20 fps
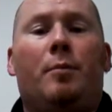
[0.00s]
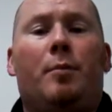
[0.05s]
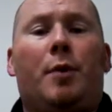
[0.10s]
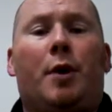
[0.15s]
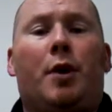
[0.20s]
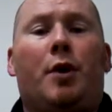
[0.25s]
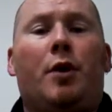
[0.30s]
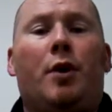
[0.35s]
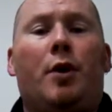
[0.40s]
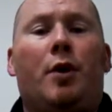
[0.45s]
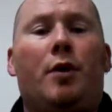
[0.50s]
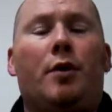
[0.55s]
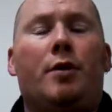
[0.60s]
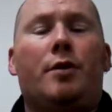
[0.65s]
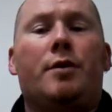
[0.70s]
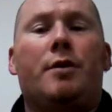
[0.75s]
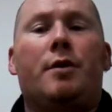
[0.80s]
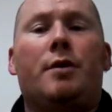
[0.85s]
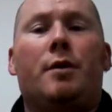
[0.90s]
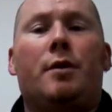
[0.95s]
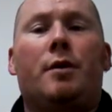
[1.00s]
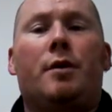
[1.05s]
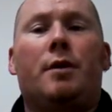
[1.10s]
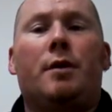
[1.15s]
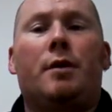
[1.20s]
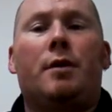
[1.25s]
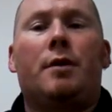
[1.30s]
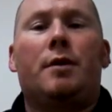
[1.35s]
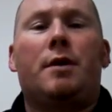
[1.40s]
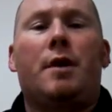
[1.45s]
Because
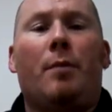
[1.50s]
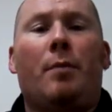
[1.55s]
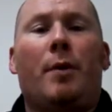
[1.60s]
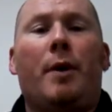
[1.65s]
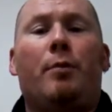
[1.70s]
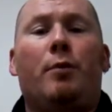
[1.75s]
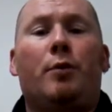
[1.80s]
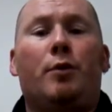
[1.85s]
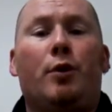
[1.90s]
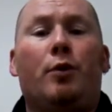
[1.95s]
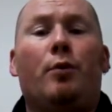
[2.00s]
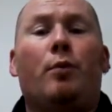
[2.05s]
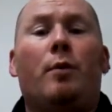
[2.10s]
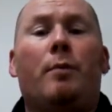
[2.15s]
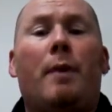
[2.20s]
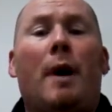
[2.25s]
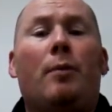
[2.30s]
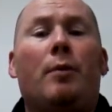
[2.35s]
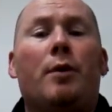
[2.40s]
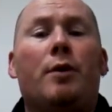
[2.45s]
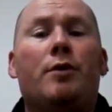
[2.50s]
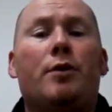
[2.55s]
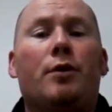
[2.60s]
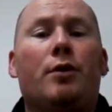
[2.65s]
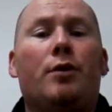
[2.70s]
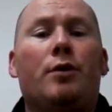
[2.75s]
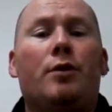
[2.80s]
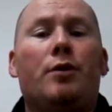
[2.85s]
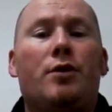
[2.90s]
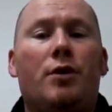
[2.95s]
some people do warm up with a
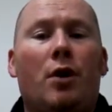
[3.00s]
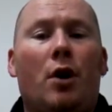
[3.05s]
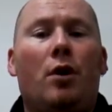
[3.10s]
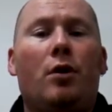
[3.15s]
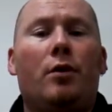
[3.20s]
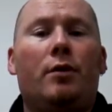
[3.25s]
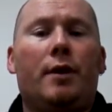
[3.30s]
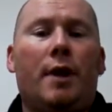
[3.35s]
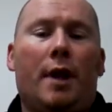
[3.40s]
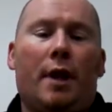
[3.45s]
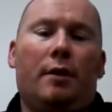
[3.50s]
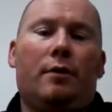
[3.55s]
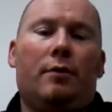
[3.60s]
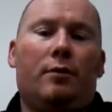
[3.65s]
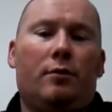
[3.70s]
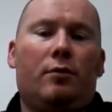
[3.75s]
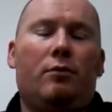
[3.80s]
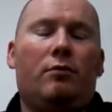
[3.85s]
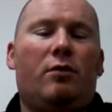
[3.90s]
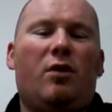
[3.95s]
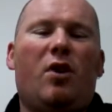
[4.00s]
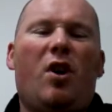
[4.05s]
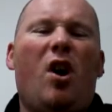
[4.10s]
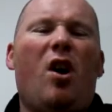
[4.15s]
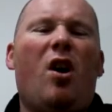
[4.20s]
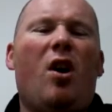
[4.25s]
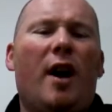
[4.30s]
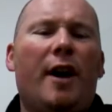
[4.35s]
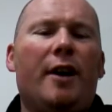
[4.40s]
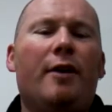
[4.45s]
certain song that
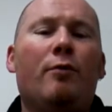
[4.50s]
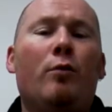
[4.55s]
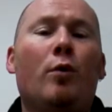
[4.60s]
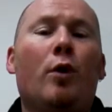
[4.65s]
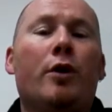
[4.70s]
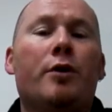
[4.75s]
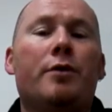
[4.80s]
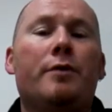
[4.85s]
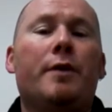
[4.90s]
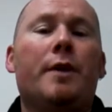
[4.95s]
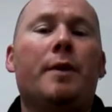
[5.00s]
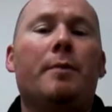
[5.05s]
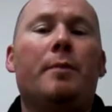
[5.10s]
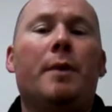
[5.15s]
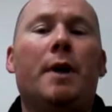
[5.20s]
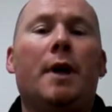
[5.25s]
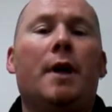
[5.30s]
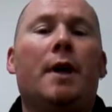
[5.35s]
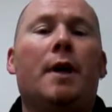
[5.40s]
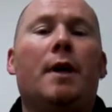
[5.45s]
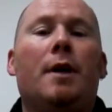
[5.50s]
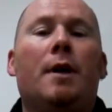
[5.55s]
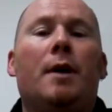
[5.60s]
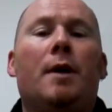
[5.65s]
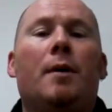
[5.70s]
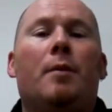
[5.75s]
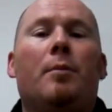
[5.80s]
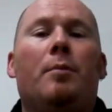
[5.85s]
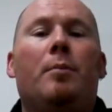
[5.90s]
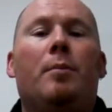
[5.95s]
kind of works for them,
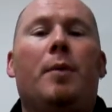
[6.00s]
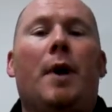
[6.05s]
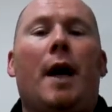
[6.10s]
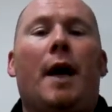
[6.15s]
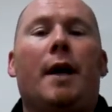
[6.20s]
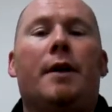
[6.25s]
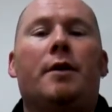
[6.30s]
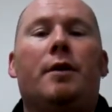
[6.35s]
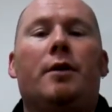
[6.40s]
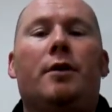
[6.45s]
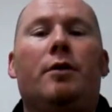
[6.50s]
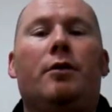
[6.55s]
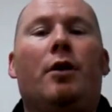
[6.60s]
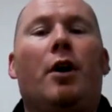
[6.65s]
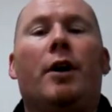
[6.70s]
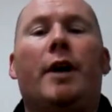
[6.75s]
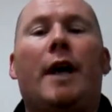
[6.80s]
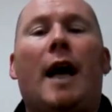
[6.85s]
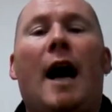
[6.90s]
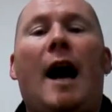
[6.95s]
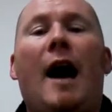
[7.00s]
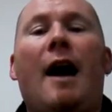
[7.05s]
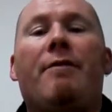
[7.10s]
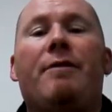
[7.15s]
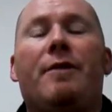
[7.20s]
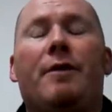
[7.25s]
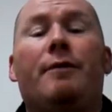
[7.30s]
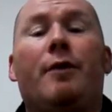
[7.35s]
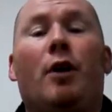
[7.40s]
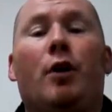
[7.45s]
but you're only
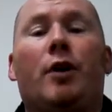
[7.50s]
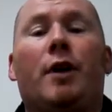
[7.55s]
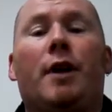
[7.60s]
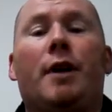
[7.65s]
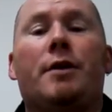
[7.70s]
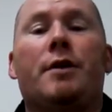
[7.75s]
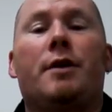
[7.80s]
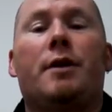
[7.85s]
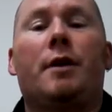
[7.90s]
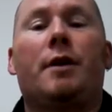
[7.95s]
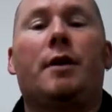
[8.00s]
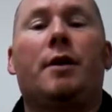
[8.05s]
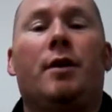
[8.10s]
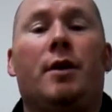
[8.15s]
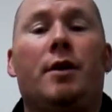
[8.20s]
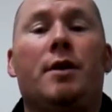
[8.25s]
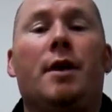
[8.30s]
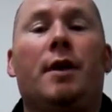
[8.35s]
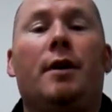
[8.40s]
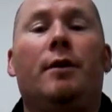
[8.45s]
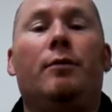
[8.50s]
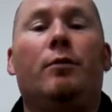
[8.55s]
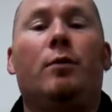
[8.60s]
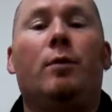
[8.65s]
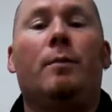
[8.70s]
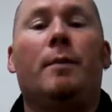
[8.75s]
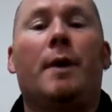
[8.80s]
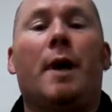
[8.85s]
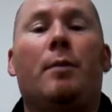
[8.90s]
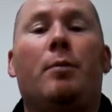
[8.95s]
half the vocalist until you've
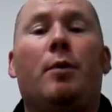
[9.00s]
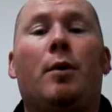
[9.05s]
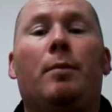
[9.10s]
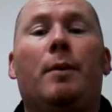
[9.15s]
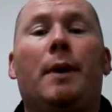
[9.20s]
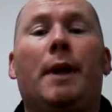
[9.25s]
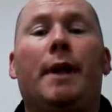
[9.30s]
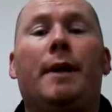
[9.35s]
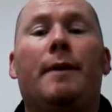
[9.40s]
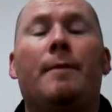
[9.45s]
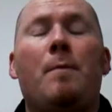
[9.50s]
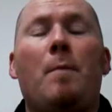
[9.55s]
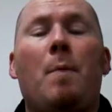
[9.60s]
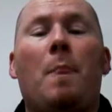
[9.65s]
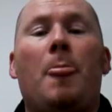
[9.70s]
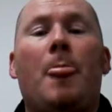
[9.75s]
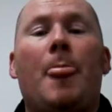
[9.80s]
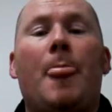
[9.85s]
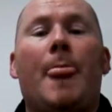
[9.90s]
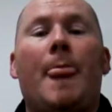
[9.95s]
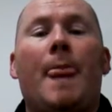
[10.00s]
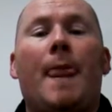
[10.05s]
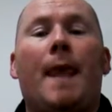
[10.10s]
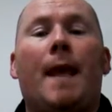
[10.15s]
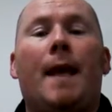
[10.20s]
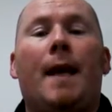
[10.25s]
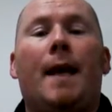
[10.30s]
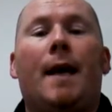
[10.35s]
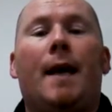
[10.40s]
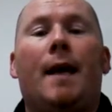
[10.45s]
warmed up properly.
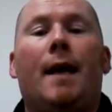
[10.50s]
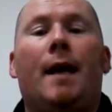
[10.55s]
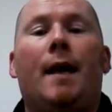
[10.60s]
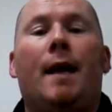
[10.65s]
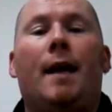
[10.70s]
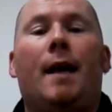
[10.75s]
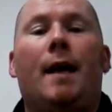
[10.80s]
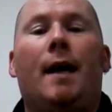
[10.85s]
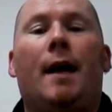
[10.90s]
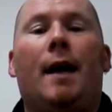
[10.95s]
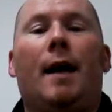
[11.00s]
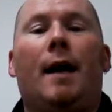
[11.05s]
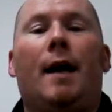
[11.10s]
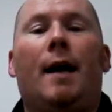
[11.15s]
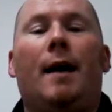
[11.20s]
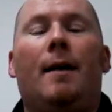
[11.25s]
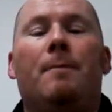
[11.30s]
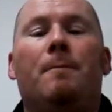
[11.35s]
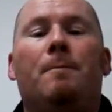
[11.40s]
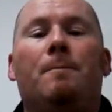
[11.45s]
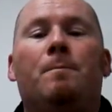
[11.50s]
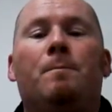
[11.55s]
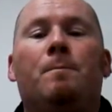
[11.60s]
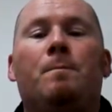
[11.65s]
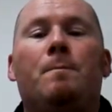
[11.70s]
And